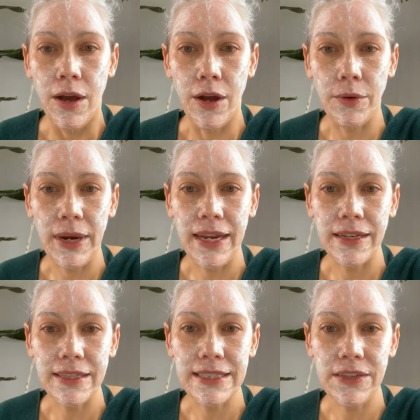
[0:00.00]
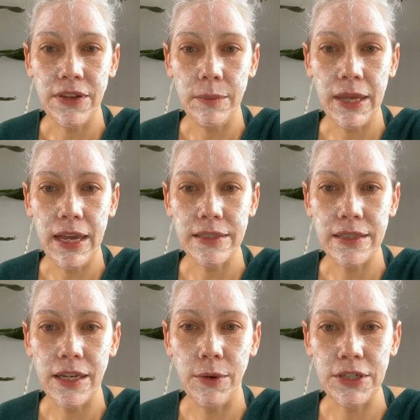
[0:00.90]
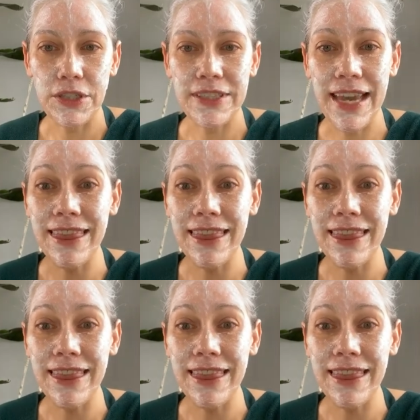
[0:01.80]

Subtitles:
All right, let's see if anybody has any questions.